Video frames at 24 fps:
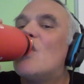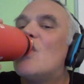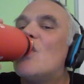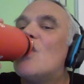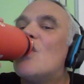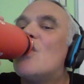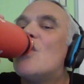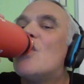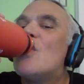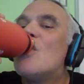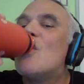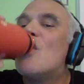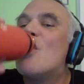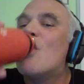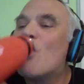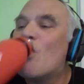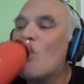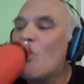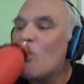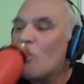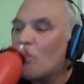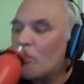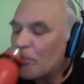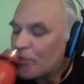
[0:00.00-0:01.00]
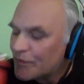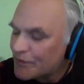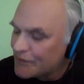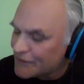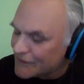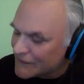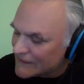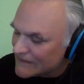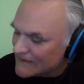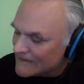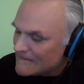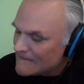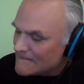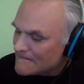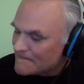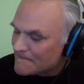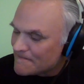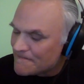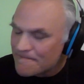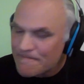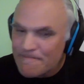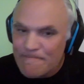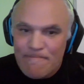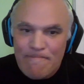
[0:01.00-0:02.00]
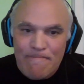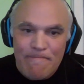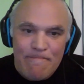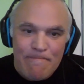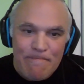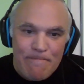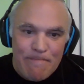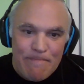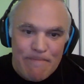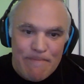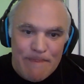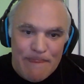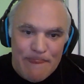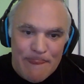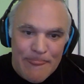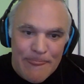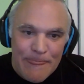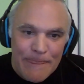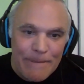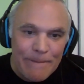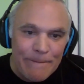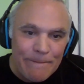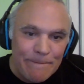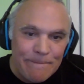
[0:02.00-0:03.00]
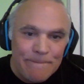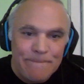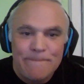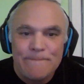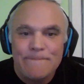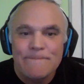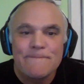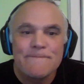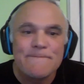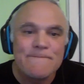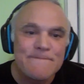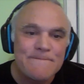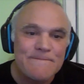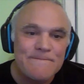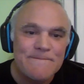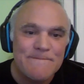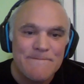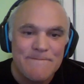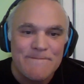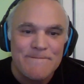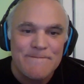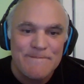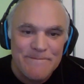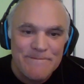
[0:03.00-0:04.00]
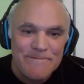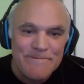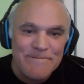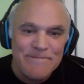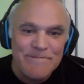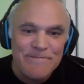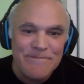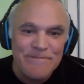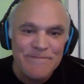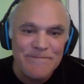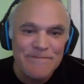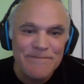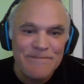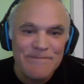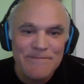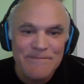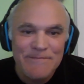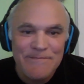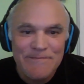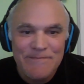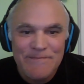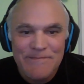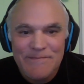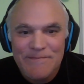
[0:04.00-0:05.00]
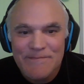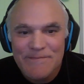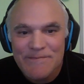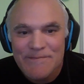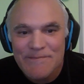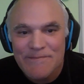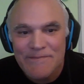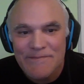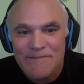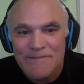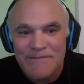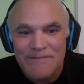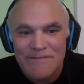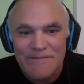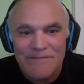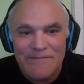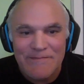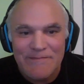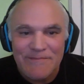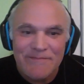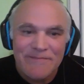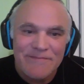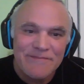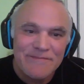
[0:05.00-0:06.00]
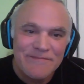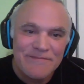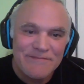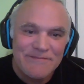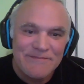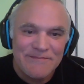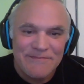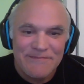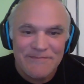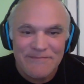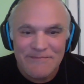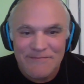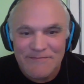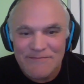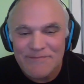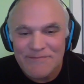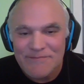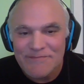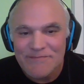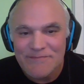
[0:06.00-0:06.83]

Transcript: (silent)